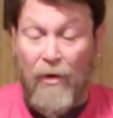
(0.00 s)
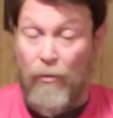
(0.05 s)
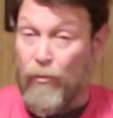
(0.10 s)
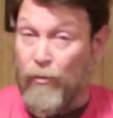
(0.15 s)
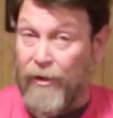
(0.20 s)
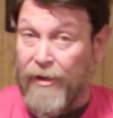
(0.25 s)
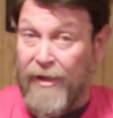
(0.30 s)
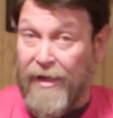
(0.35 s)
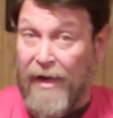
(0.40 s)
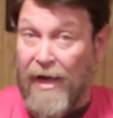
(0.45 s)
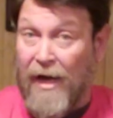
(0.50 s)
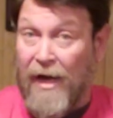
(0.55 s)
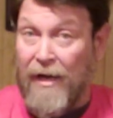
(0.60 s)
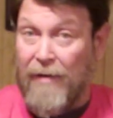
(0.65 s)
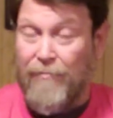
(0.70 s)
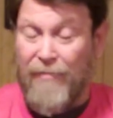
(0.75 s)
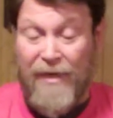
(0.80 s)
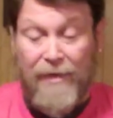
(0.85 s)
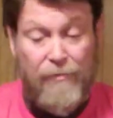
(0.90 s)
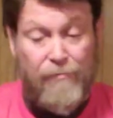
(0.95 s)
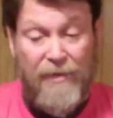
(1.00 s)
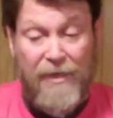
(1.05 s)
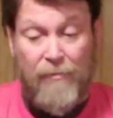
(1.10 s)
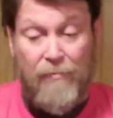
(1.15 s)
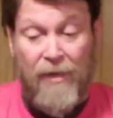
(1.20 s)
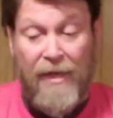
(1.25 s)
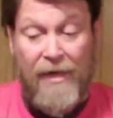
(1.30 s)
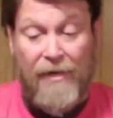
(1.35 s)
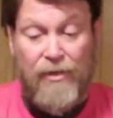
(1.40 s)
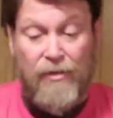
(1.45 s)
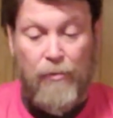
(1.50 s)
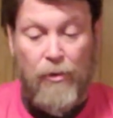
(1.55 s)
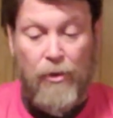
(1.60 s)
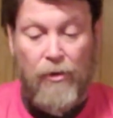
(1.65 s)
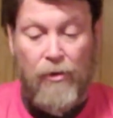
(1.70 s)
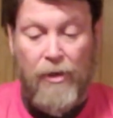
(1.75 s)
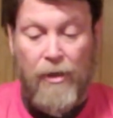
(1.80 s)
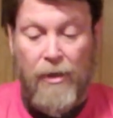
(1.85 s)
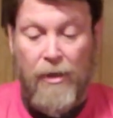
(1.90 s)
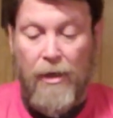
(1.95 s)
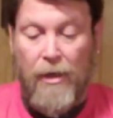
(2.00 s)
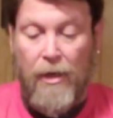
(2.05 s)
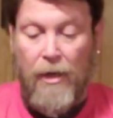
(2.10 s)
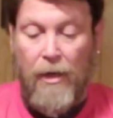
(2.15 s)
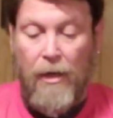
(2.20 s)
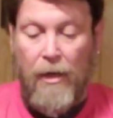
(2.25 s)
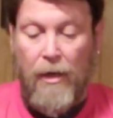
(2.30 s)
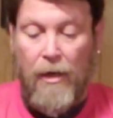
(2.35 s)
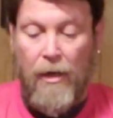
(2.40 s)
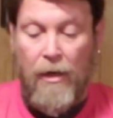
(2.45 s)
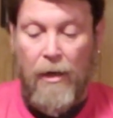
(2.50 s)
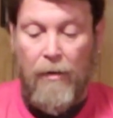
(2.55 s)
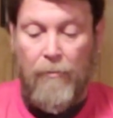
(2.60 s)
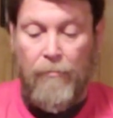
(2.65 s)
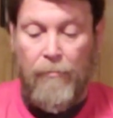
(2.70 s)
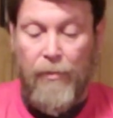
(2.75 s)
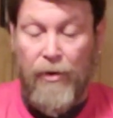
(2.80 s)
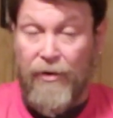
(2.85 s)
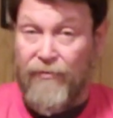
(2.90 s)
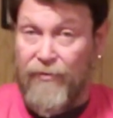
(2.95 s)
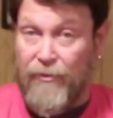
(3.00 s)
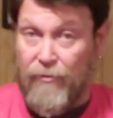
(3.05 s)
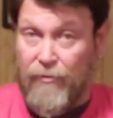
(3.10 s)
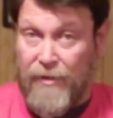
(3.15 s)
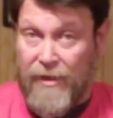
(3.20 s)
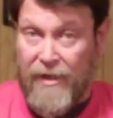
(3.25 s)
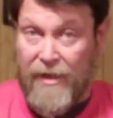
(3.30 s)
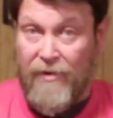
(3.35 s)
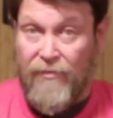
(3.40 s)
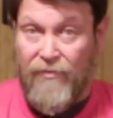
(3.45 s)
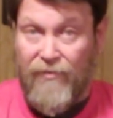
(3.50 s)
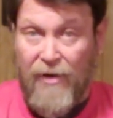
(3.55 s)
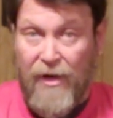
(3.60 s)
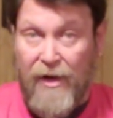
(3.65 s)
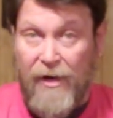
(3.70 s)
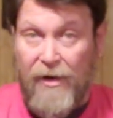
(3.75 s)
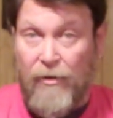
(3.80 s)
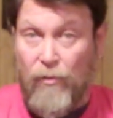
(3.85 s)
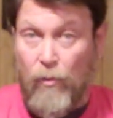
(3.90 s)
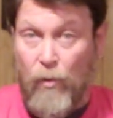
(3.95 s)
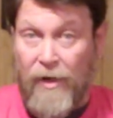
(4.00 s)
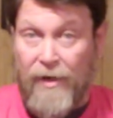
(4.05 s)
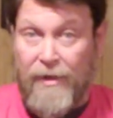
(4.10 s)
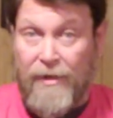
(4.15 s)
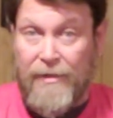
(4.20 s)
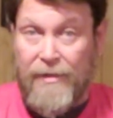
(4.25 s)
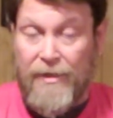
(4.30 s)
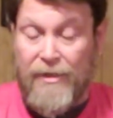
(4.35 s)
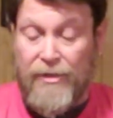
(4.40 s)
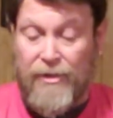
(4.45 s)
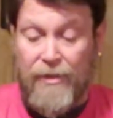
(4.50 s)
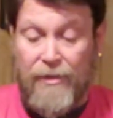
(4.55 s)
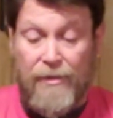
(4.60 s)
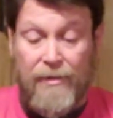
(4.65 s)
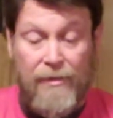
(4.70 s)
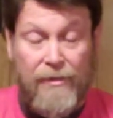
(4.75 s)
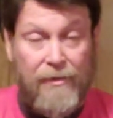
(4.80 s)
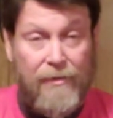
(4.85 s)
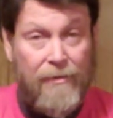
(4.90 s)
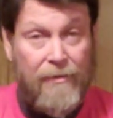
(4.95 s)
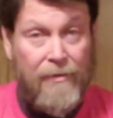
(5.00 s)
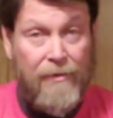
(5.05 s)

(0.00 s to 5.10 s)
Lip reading: really hot, makes big black smoke. But if you need a fire in wet conditions,